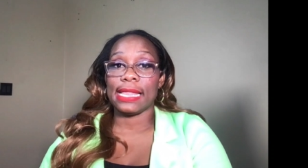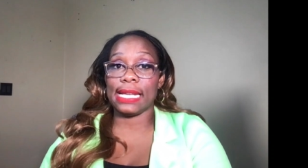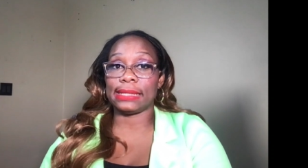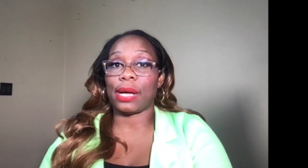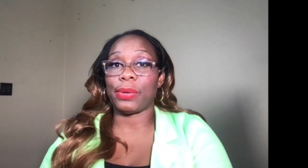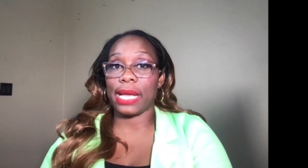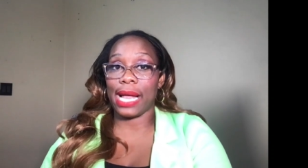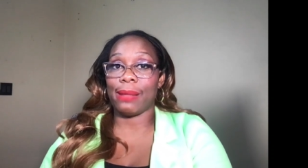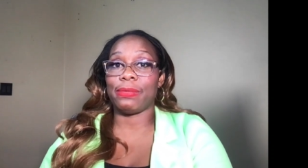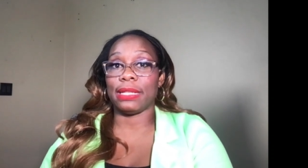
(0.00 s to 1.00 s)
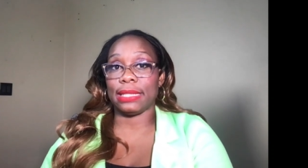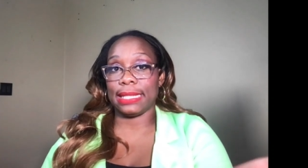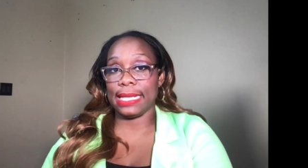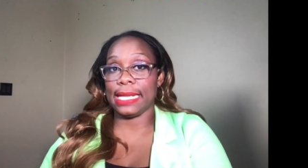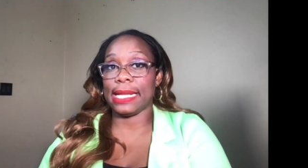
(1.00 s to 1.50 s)
things that would help the
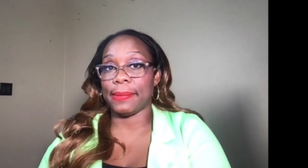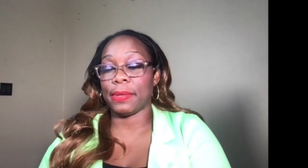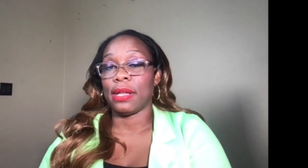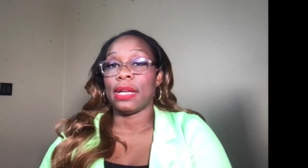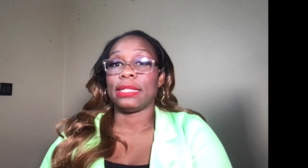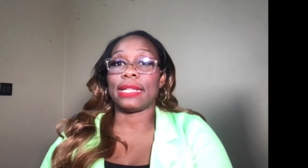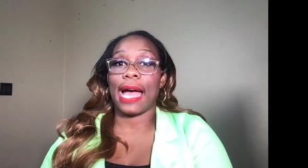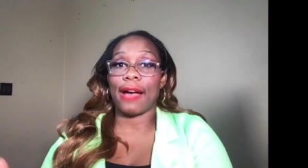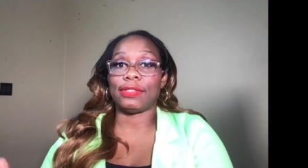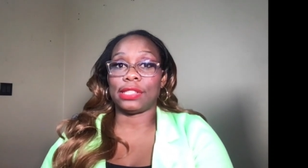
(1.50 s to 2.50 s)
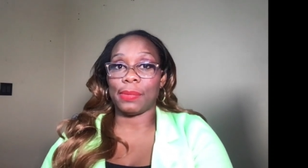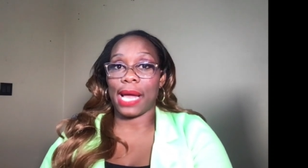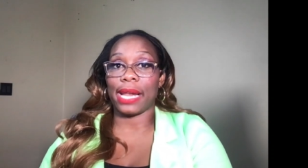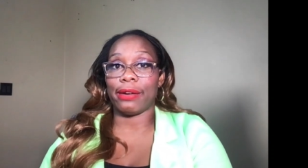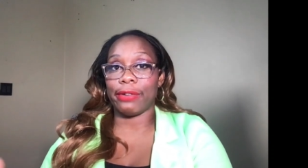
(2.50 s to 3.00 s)
team to have some
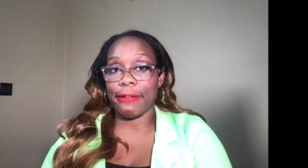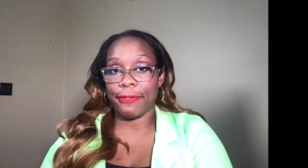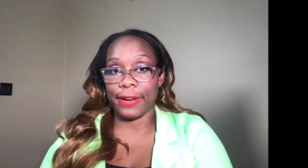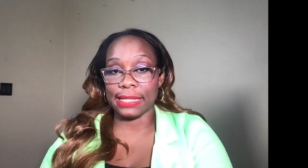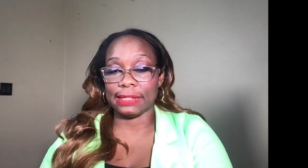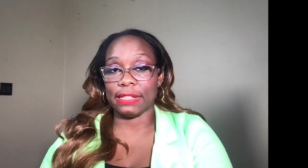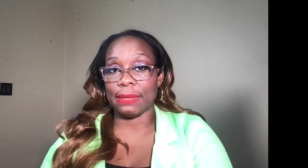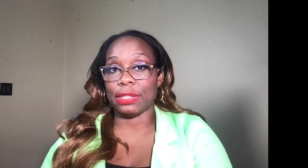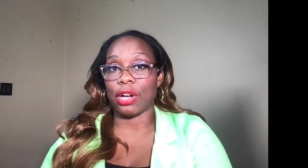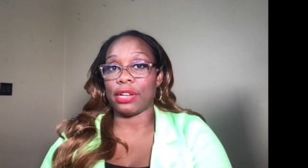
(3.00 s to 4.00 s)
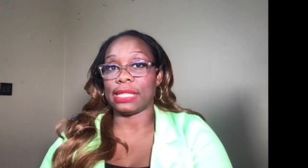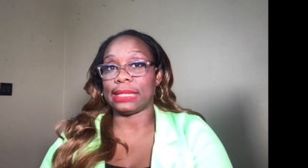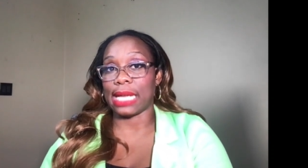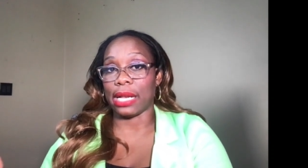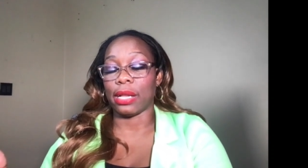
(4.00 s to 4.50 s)
kind of reference for them to
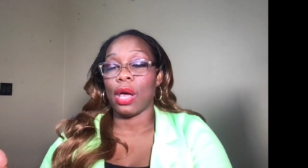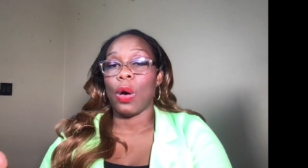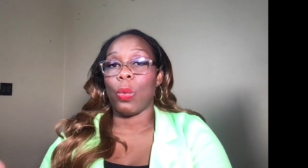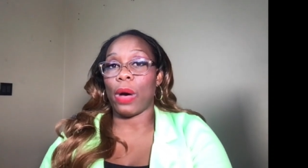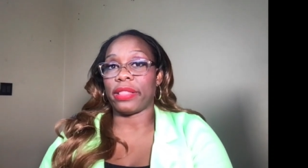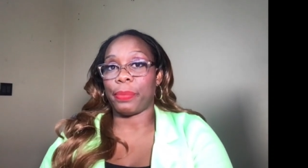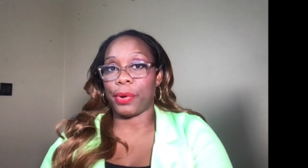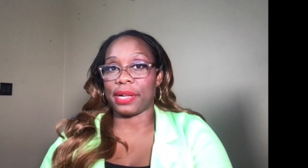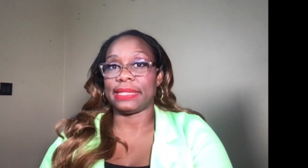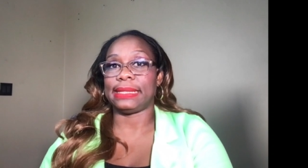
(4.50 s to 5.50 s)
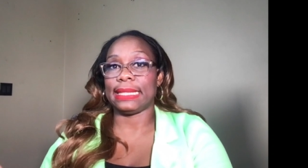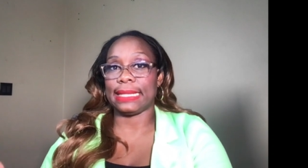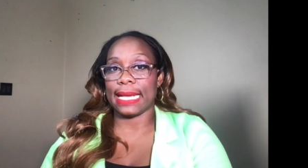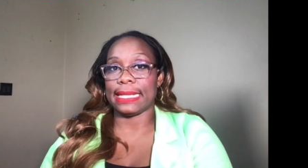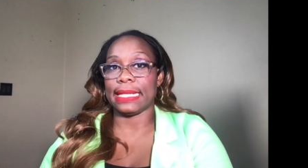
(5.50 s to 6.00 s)
understand what the product is
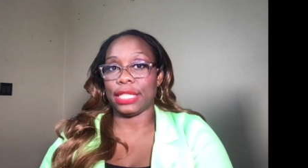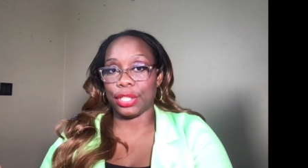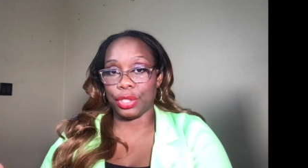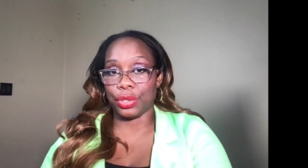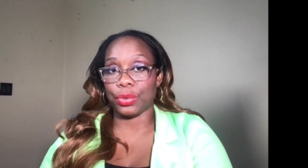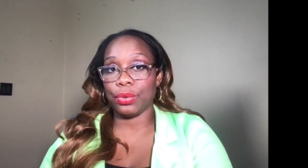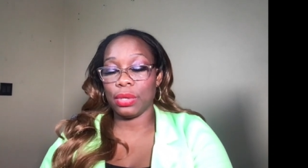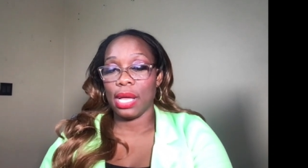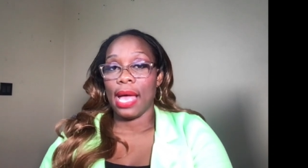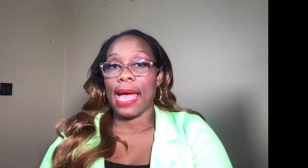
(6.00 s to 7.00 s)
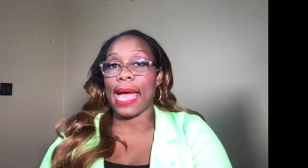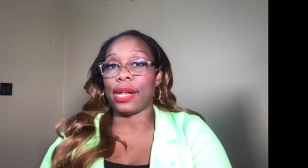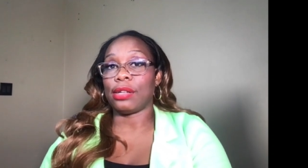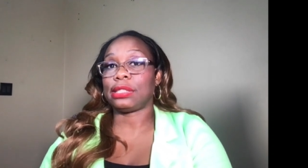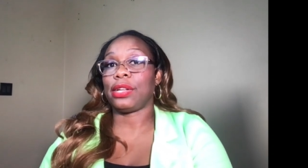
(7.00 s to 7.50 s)
intended to do. And
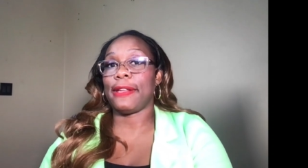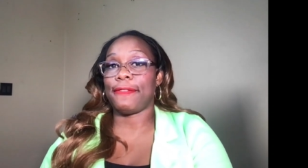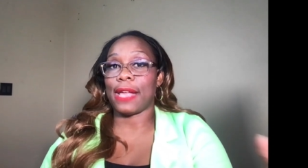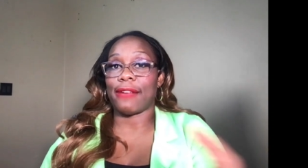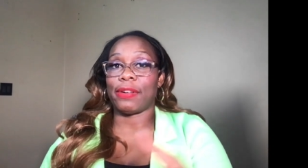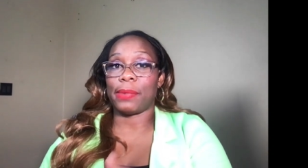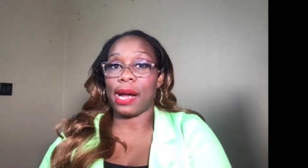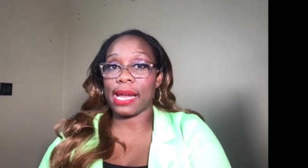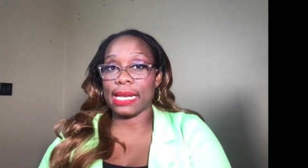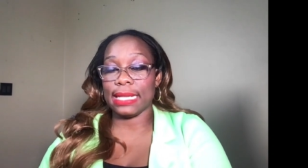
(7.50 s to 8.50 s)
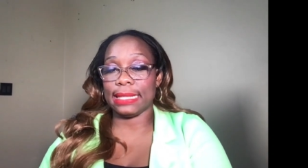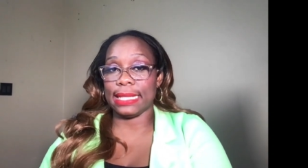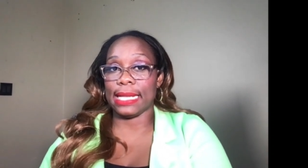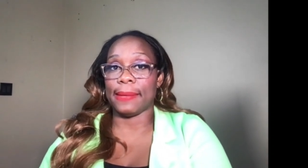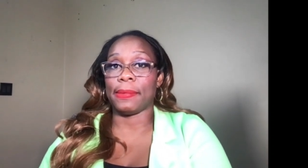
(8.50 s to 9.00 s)
also, if you have a marketing
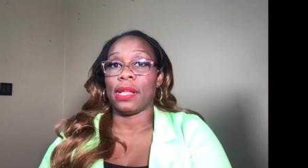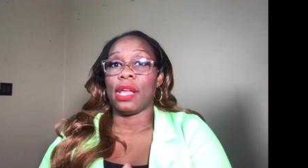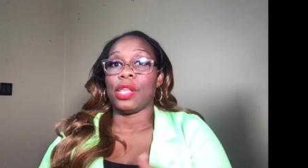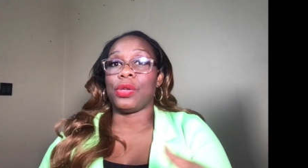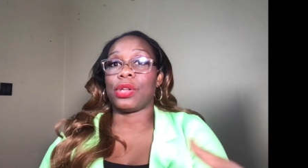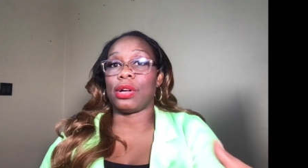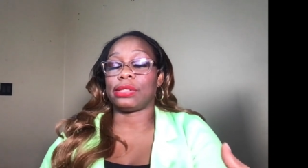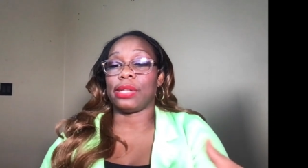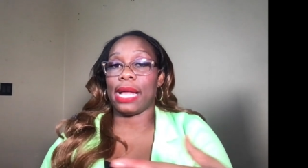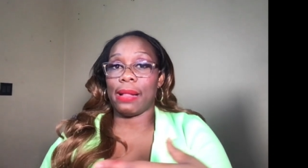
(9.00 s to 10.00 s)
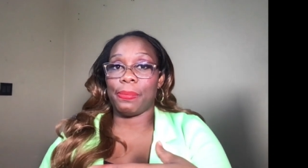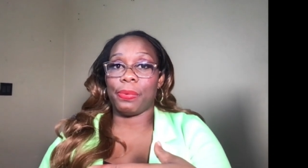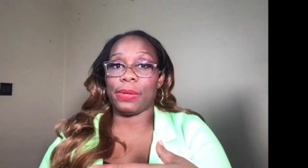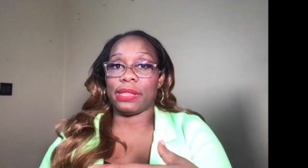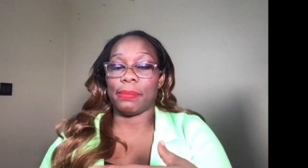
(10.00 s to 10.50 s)
team, you could also help
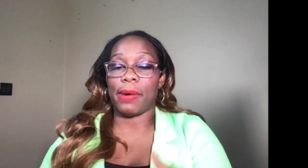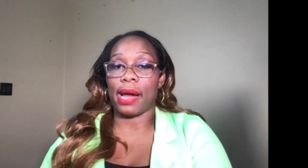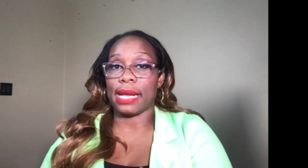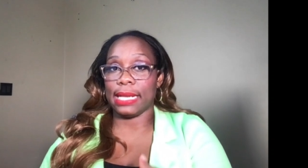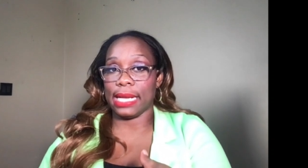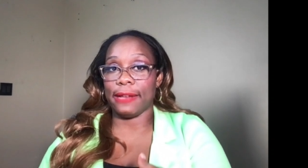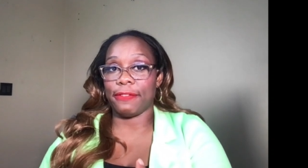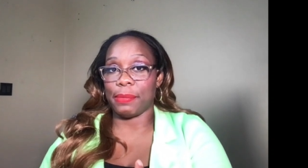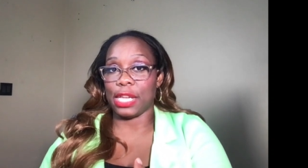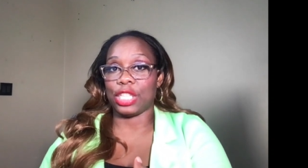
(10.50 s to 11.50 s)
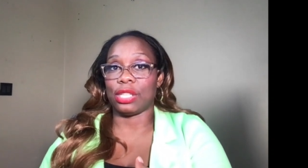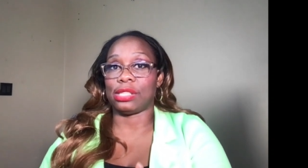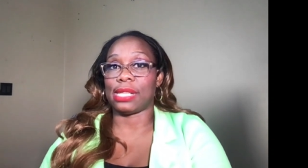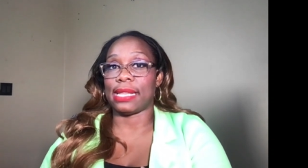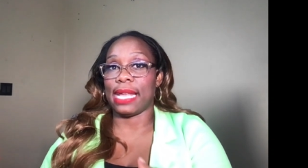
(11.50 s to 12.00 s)
with the marketing information
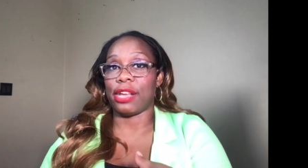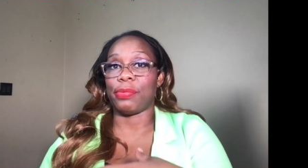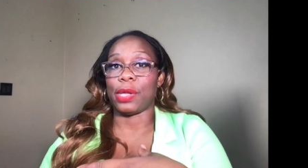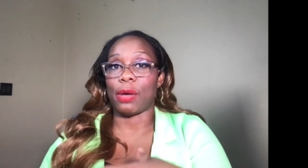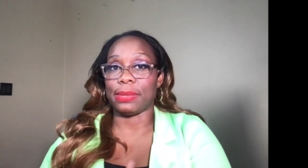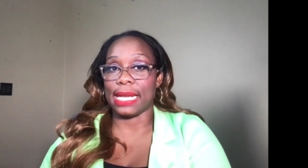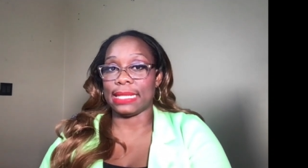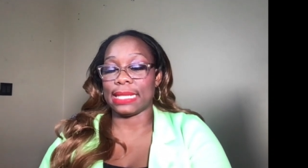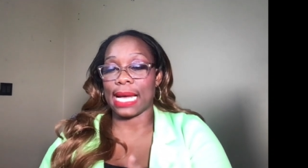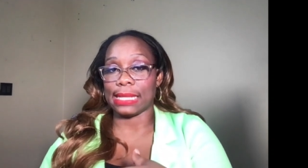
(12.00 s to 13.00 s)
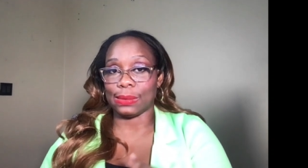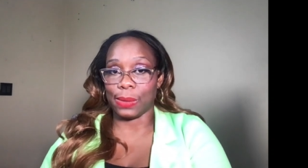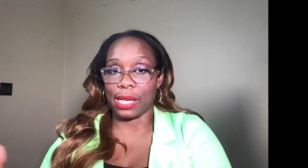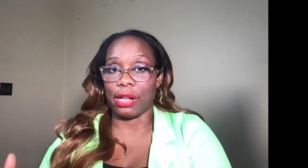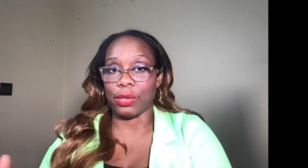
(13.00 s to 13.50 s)
so that they could be updated as
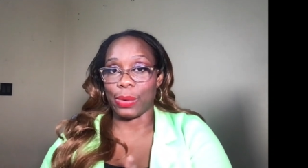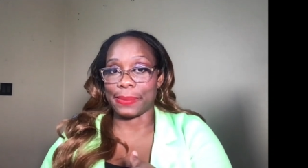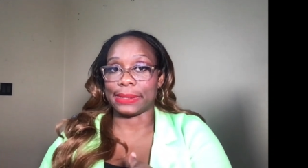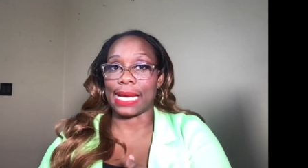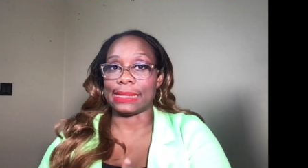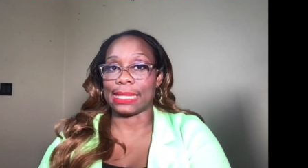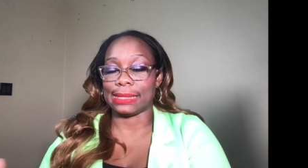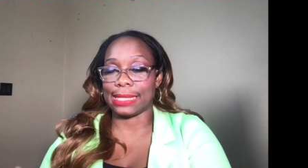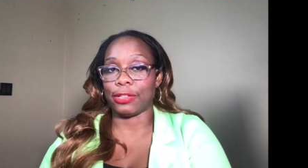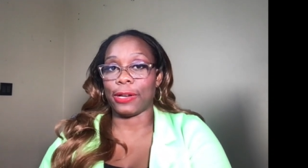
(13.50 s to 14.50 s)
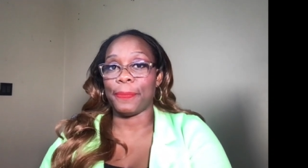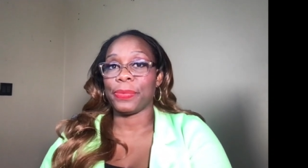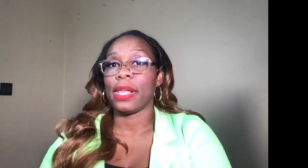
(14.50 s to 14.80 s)
well on the websites, etc.